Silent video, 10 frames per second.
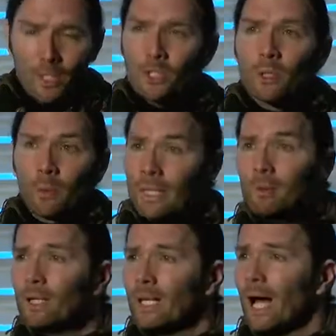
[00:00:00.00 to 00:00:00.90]
So he
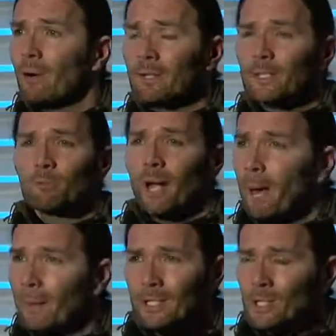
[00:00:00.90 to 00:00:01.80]
went out on this
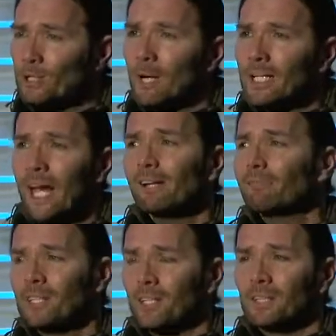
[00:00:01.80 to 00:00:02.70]
rampage and tried
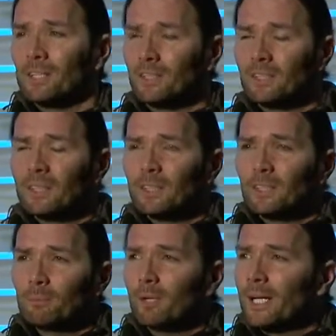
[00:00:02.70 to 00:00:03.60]
every single
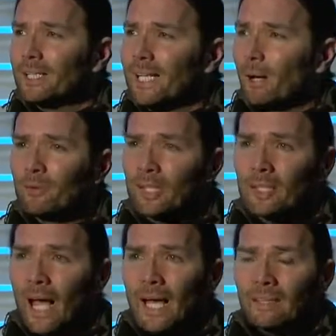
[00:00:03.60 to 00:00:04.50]
product out
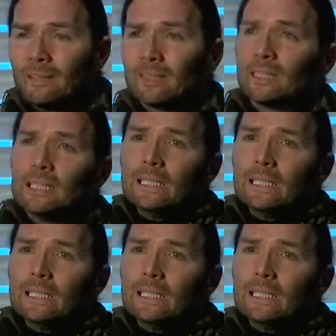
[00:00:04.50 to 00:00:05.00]
there, and